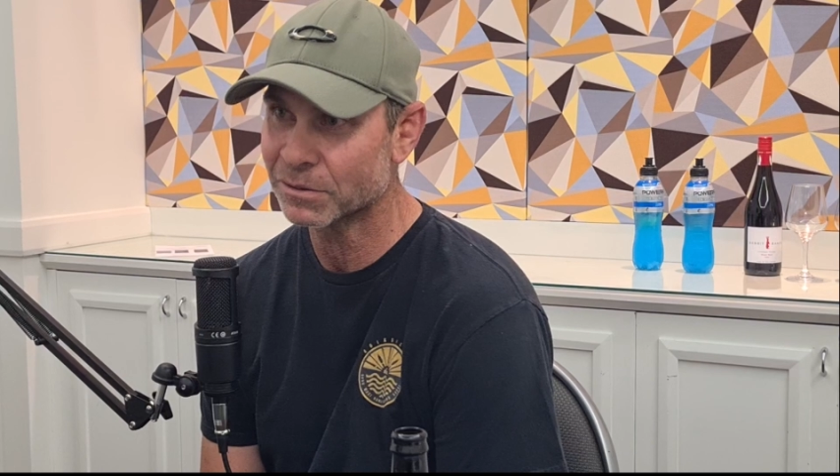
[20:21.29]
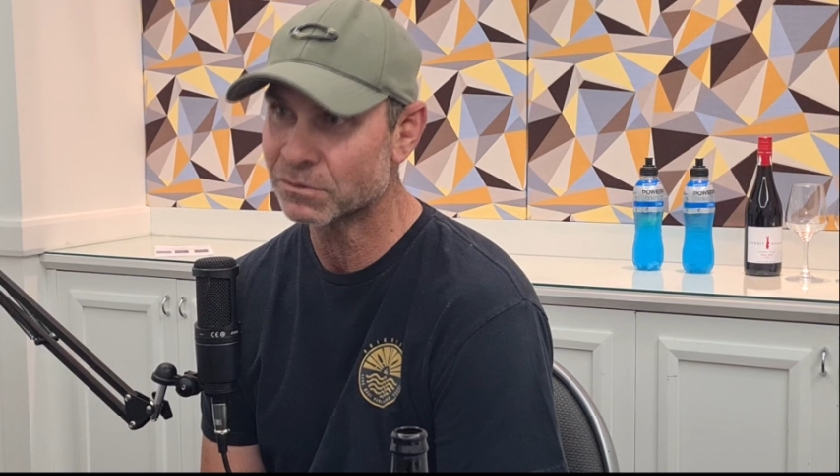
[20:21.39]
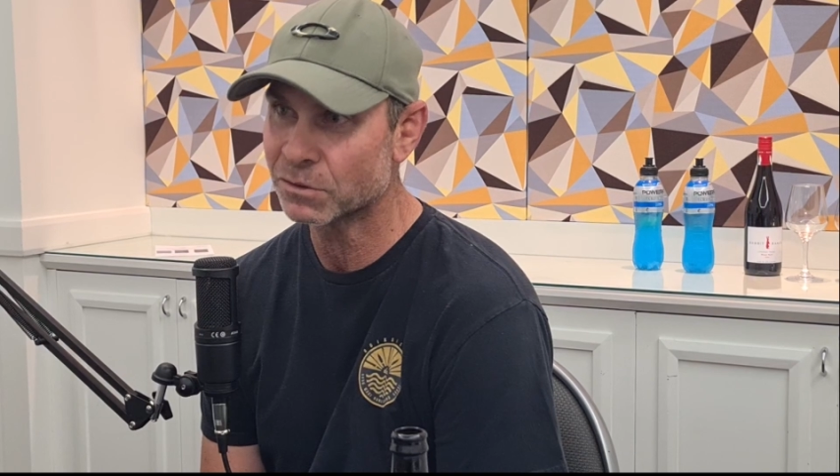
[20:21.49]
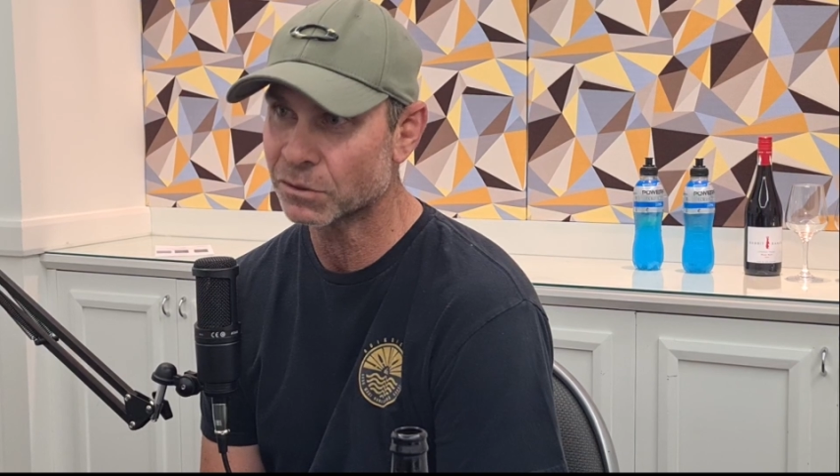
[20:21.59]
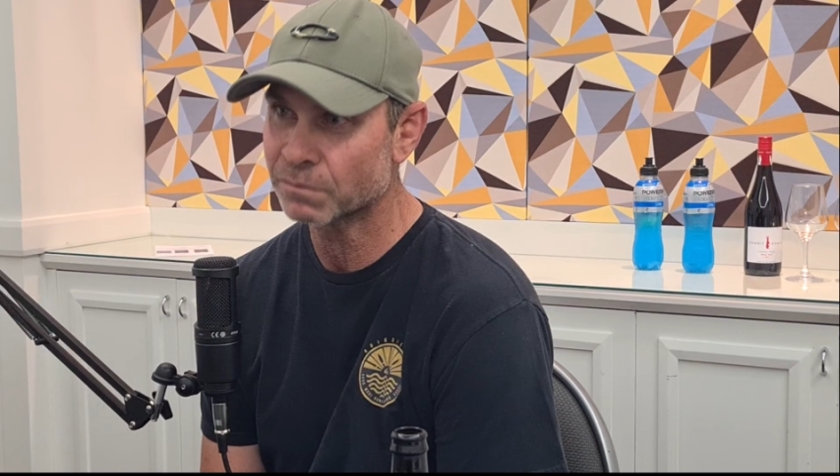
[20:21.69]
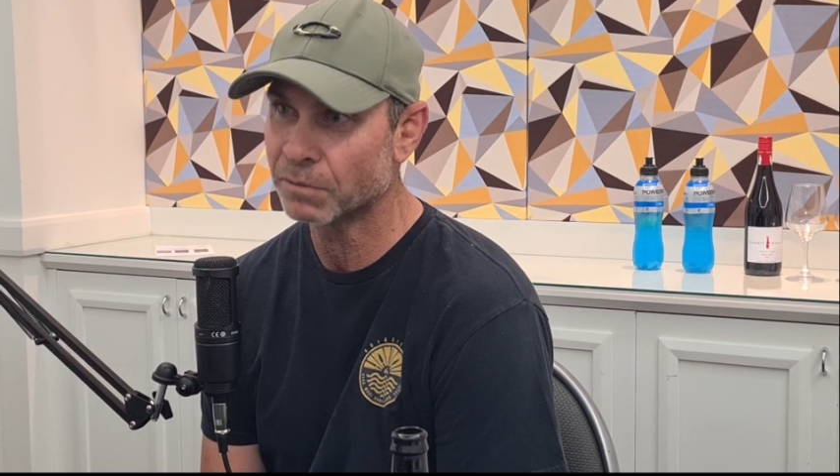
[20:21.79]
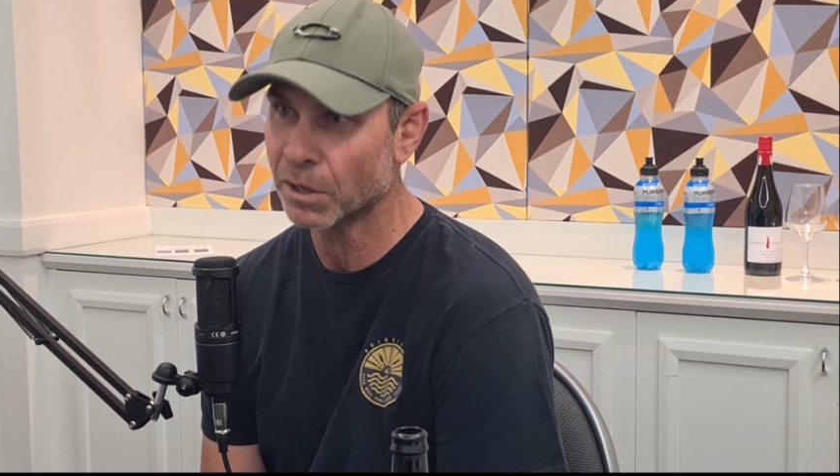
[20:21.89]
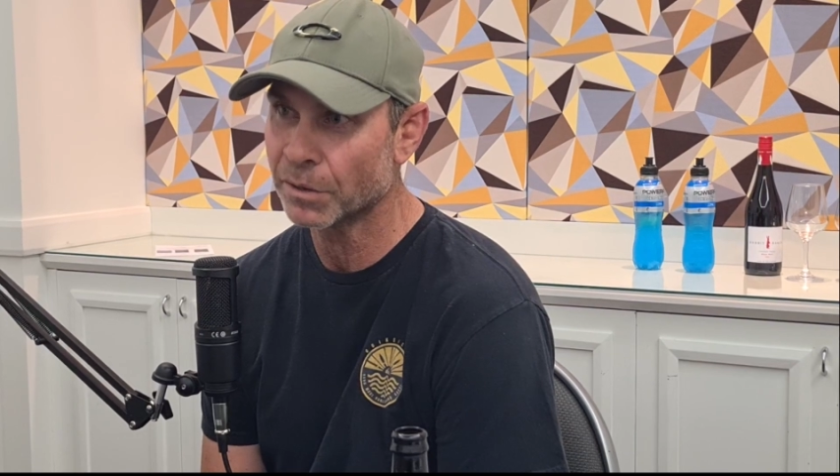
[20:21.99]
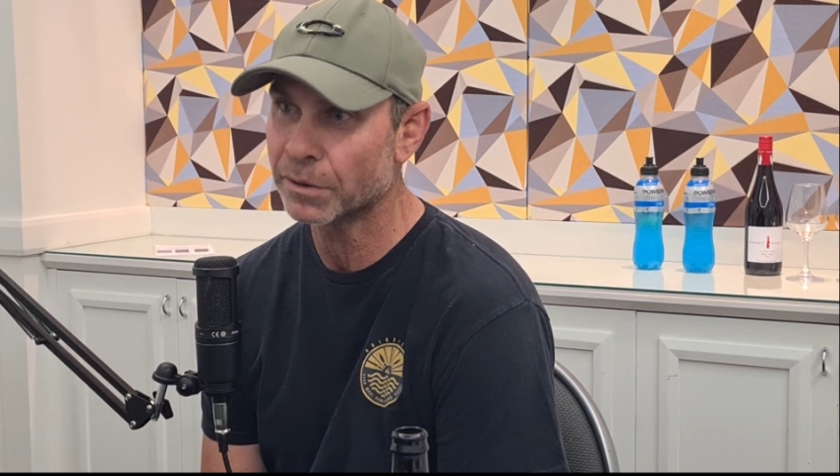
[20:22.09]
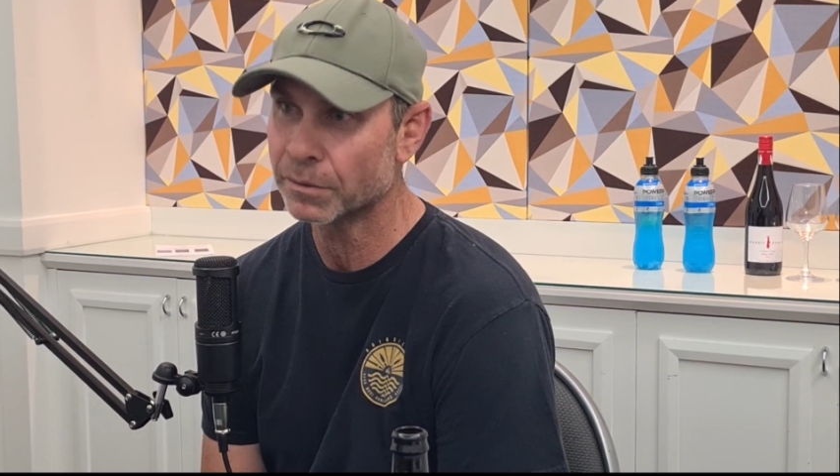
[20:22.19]
sort of
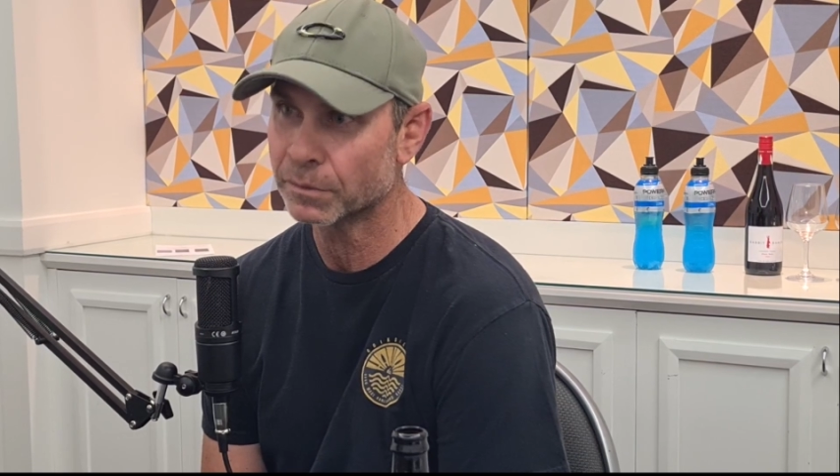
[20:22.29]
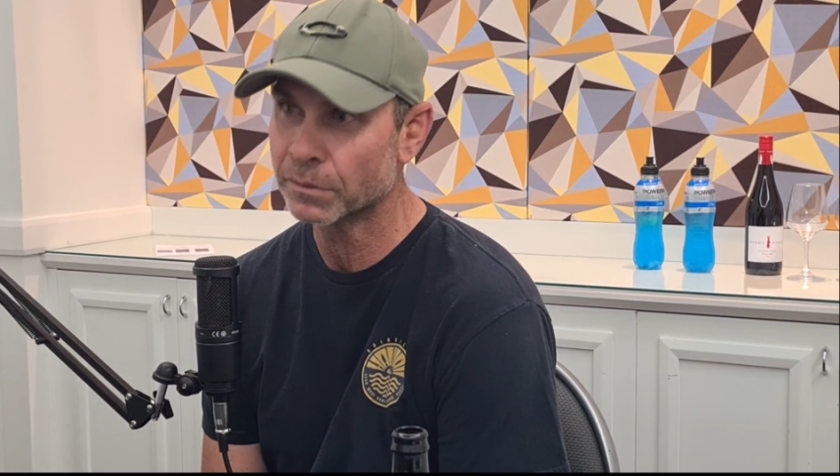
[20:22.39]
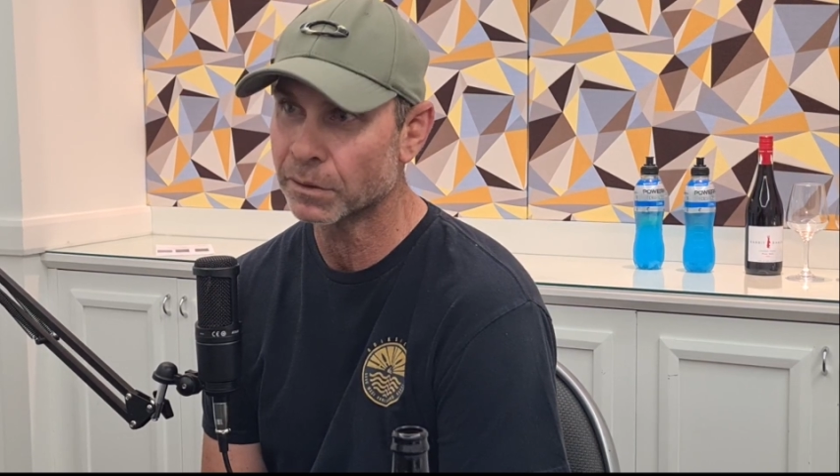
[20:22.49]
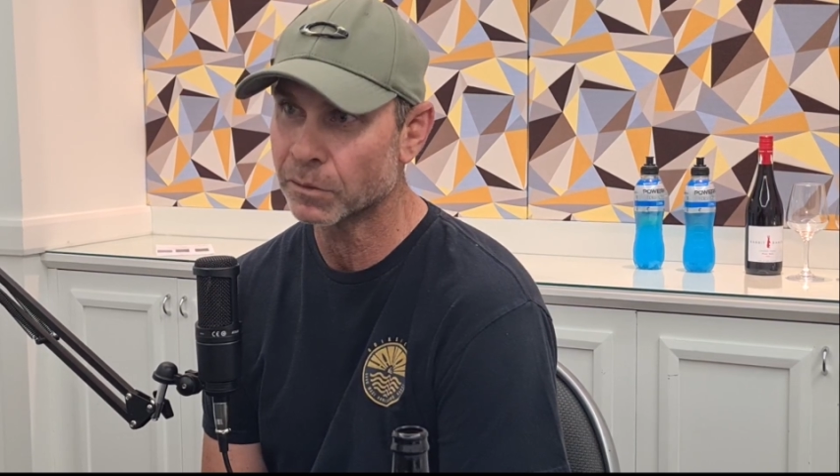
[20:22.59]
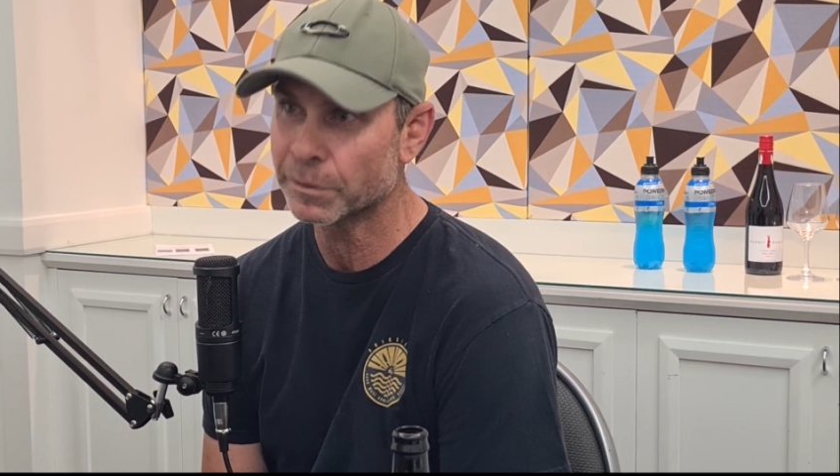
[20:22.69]
followed it a little